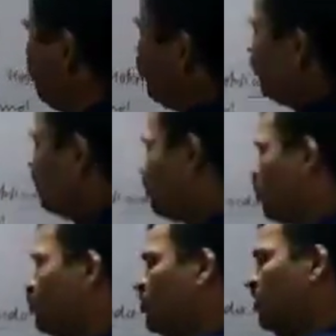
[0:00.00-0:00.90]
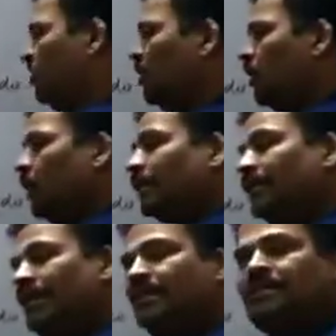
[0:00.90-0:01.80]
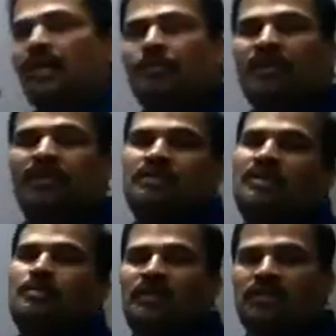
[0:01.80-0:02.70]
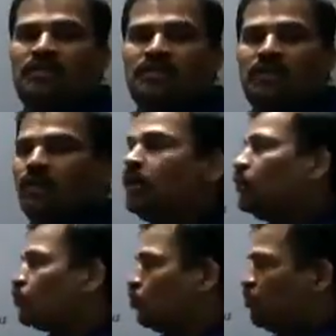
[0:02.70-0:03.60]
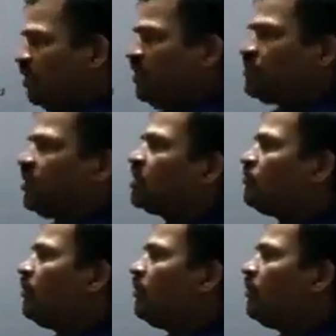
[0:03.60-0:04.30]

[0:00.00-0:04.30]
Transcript: of the protein that is helping the Japanese. So these things we